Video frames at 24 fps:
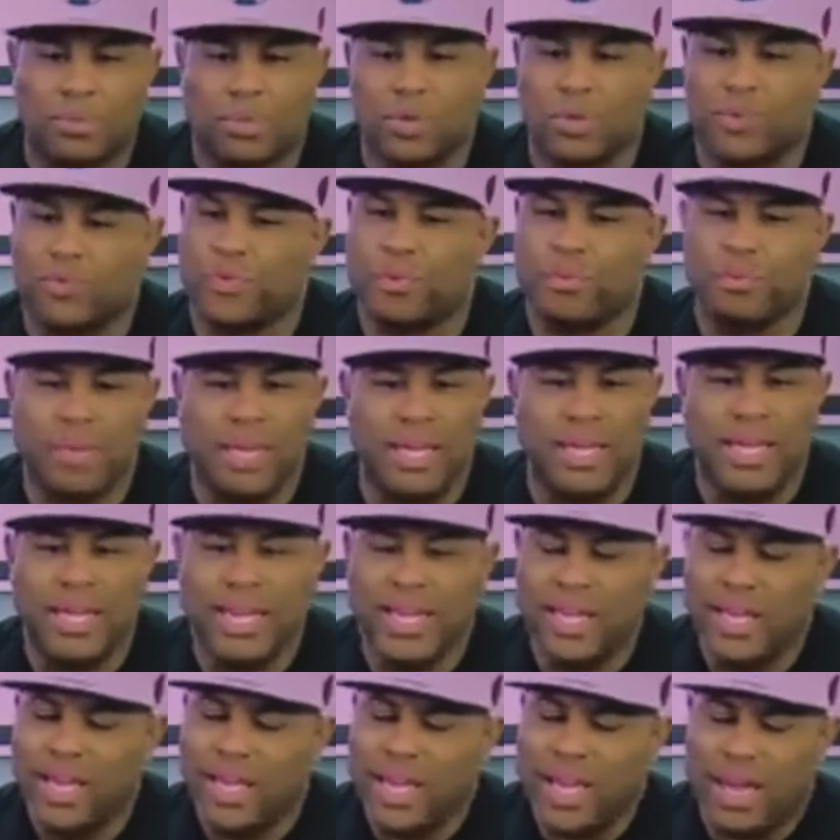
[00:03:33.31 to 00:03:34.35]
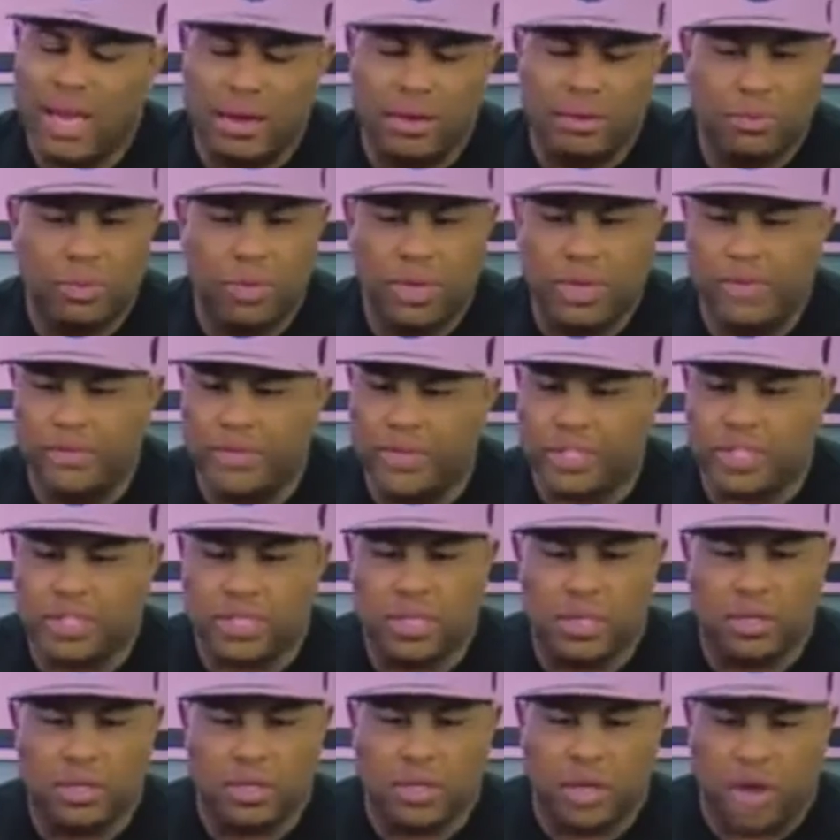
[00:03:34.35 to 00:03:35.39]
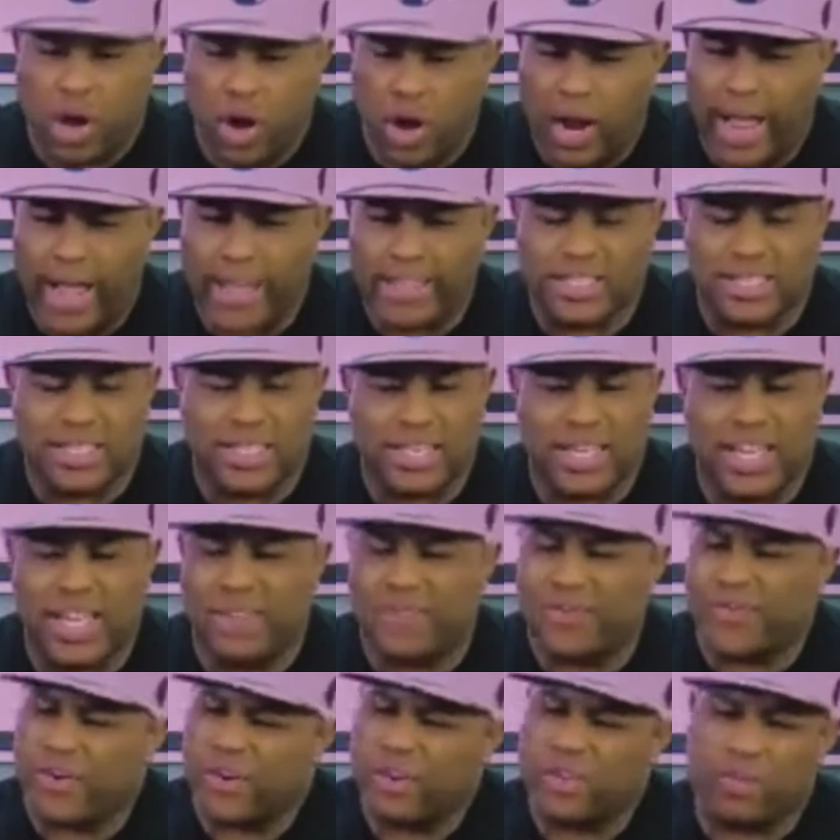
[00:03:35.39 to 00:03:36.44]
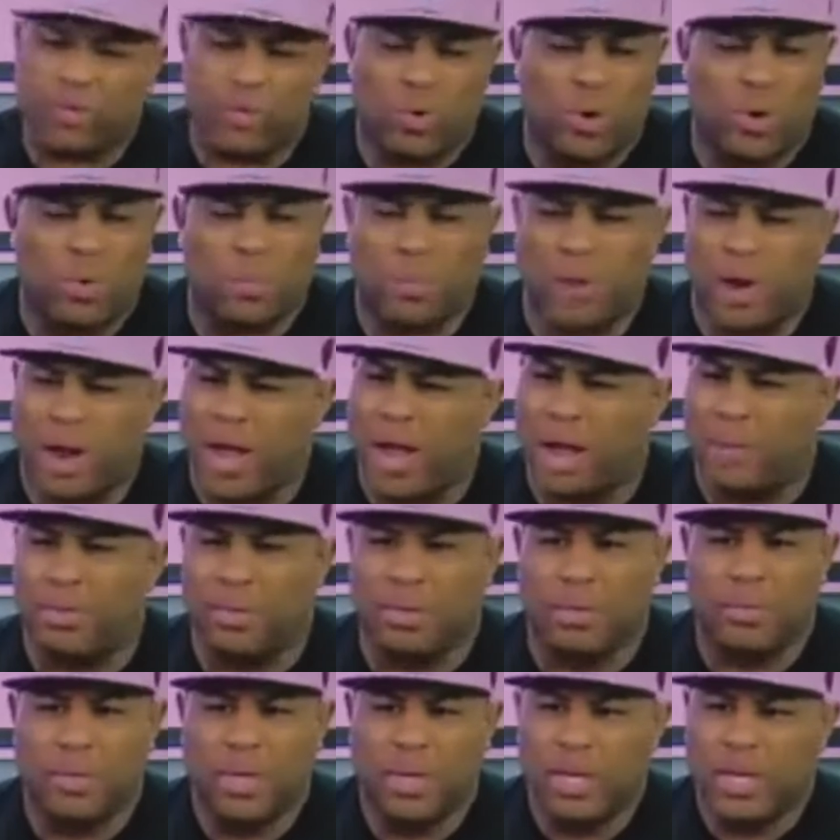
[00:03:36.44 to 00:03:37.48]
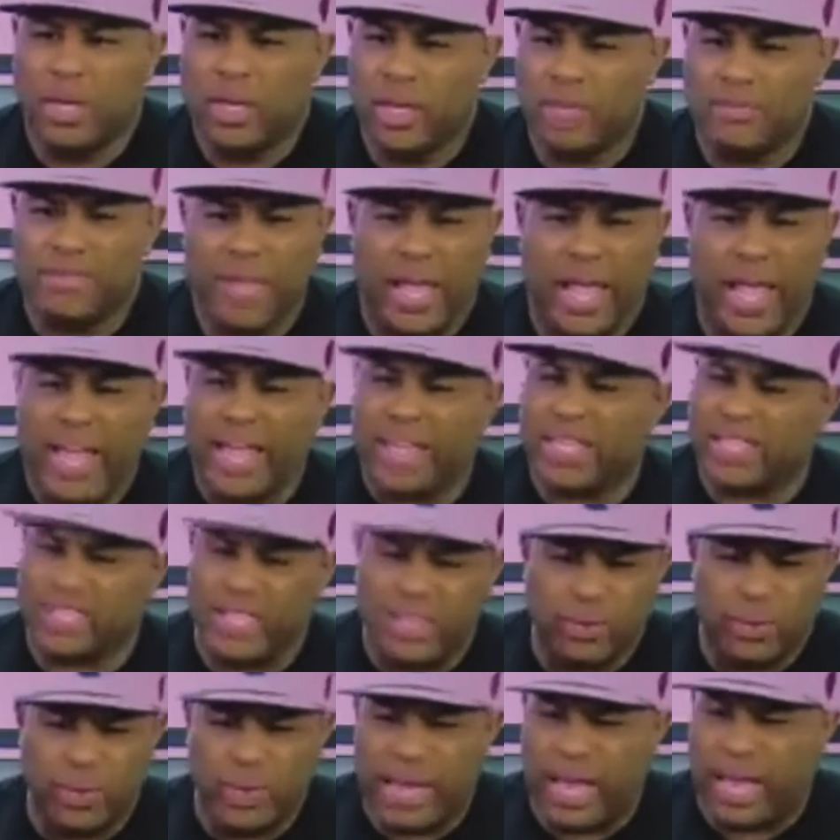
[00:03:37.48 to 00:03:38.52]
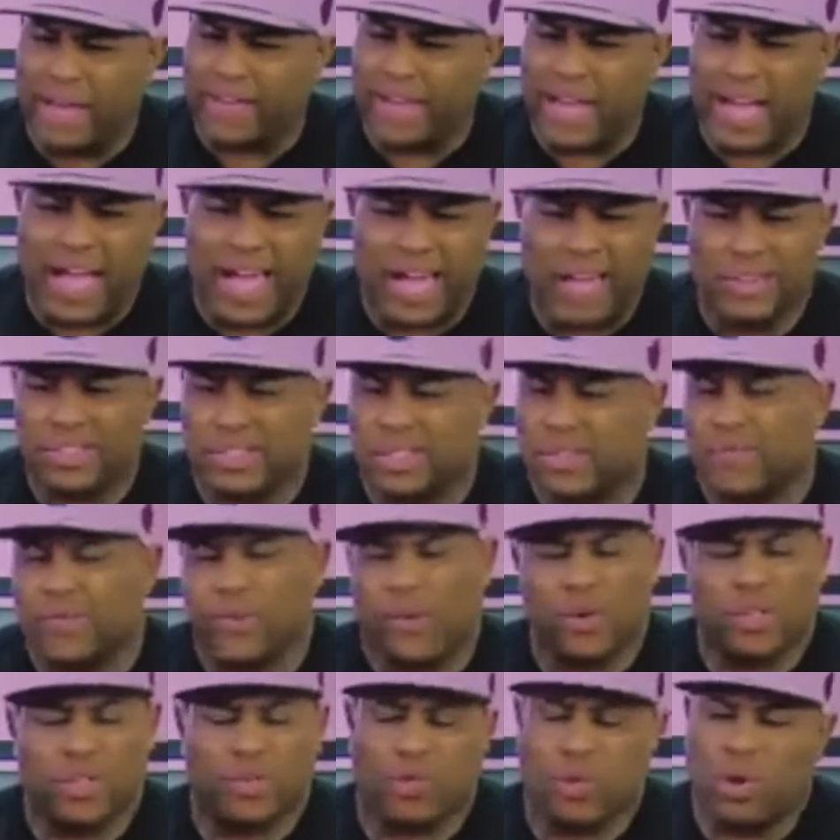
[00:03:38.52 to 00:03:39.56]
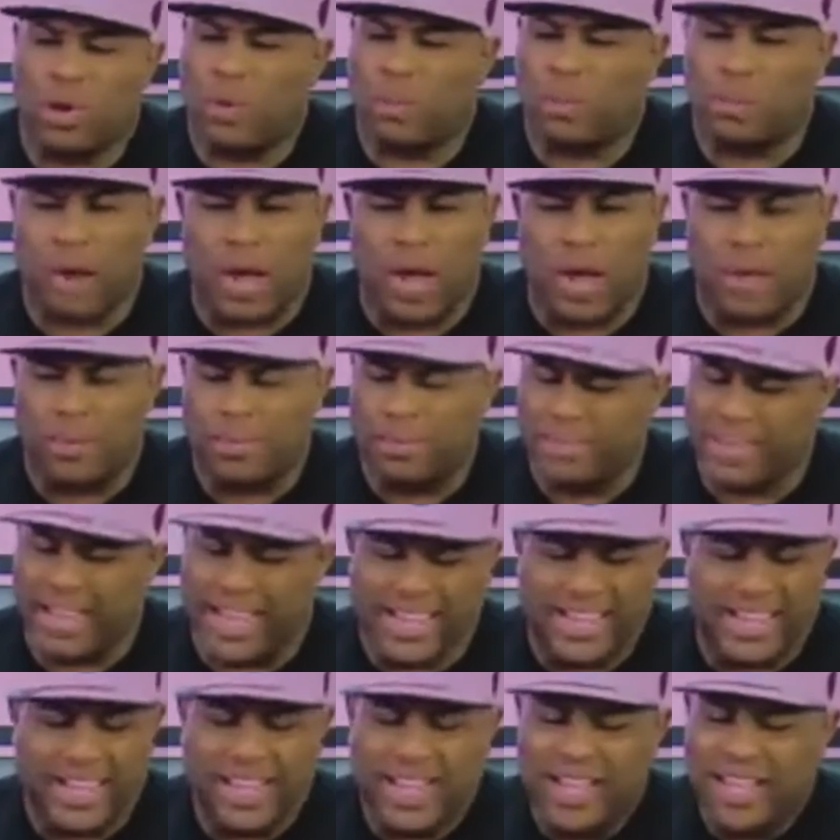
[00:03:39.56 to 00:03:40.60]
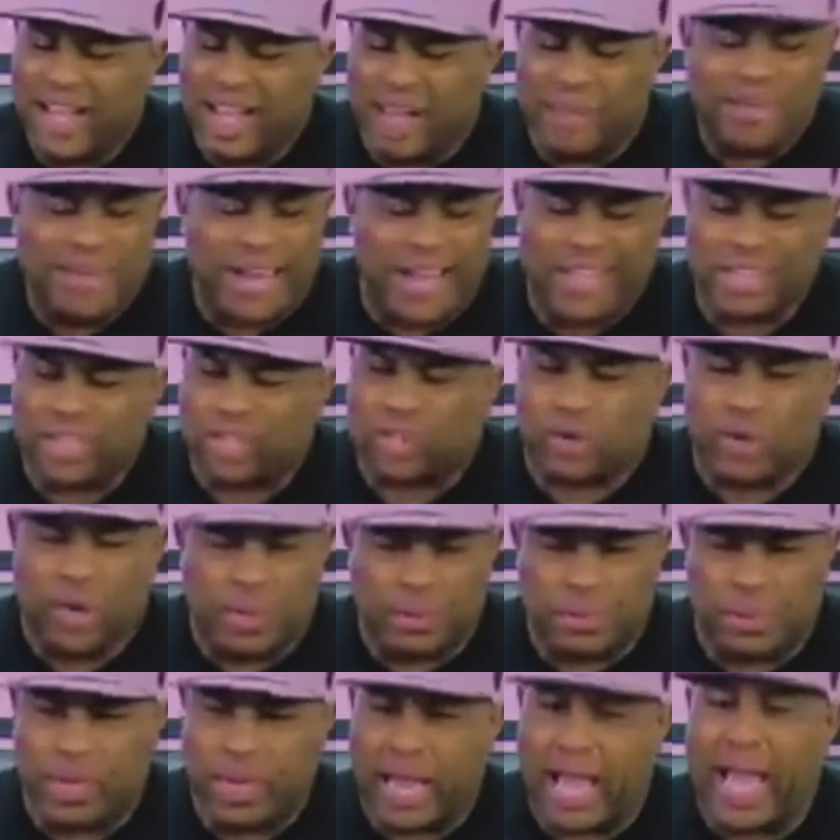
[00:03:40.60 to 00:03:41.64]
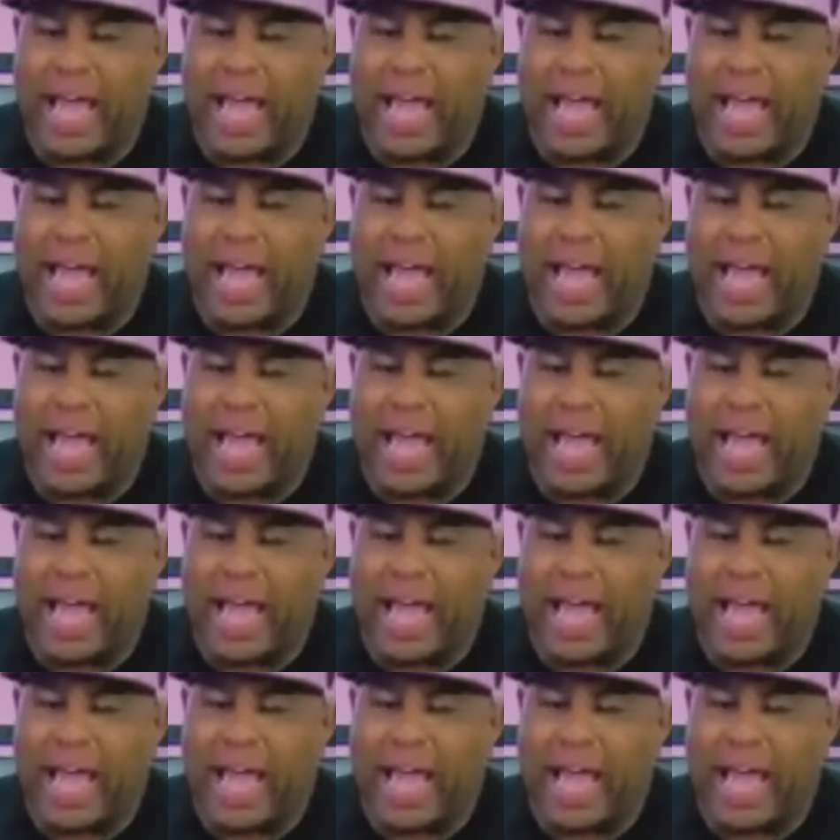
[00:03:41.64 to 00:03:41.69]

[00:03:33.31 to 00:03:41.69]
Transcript: So for me, if it's a car accident, first world problem. If the AC went out in the house, first world problem. Like, I'm not tripping.